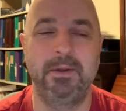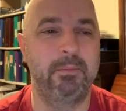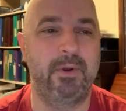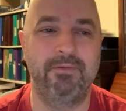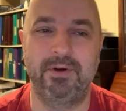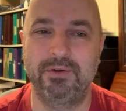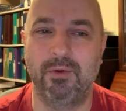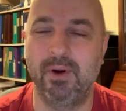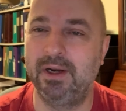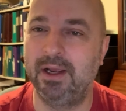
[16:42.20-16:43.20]
my friend
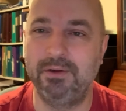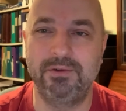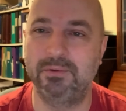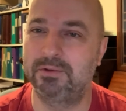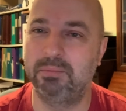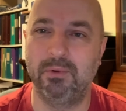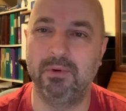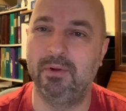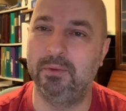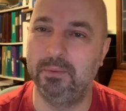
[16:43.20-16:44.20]
Troy and I used to explore
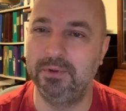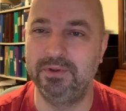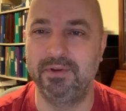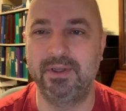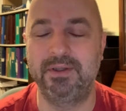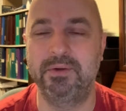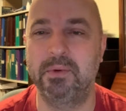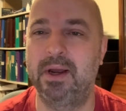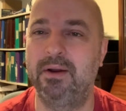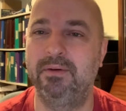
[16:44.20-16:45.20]
all the woods and things
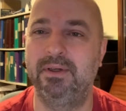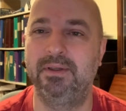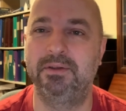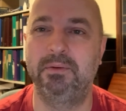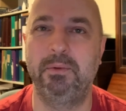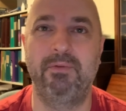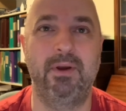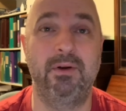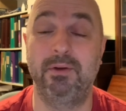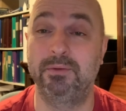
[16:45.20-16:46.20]
around, and so we
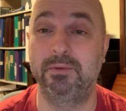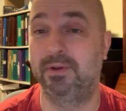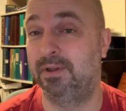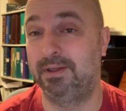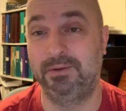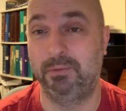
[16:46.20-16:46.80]
found all sorts of things.